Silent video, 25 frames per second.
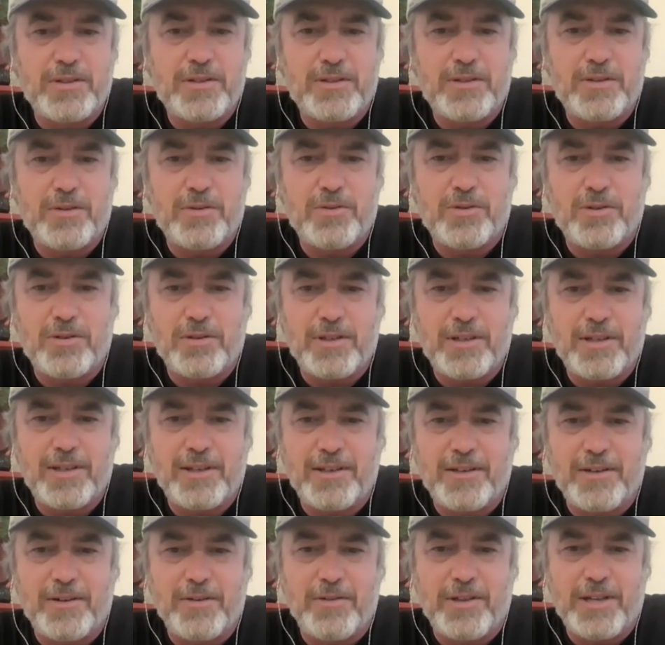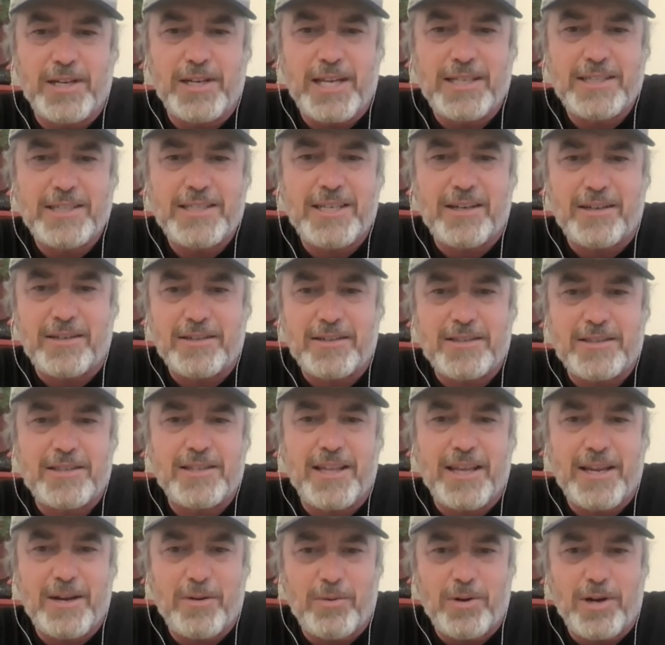it's usually you know the Nantucket
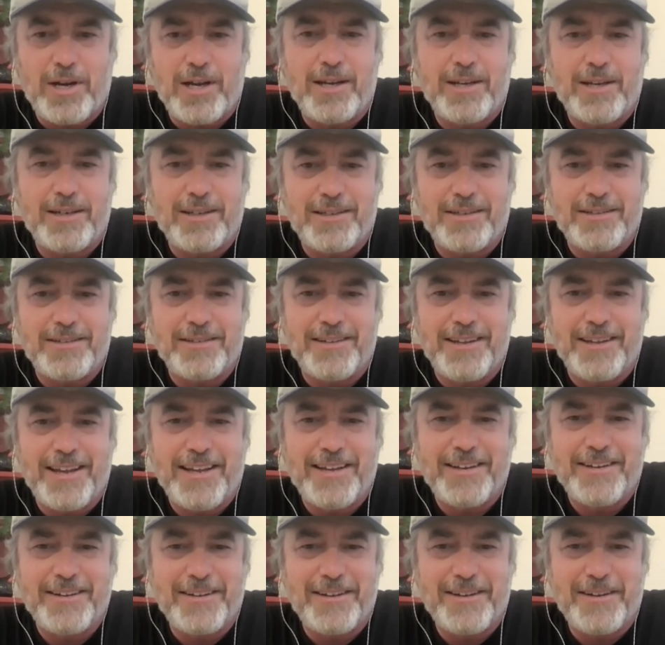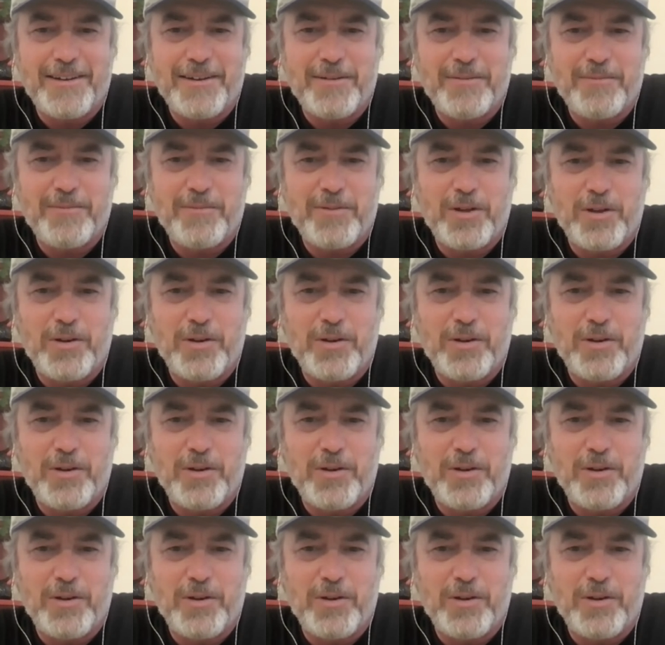sleigh ride and and um,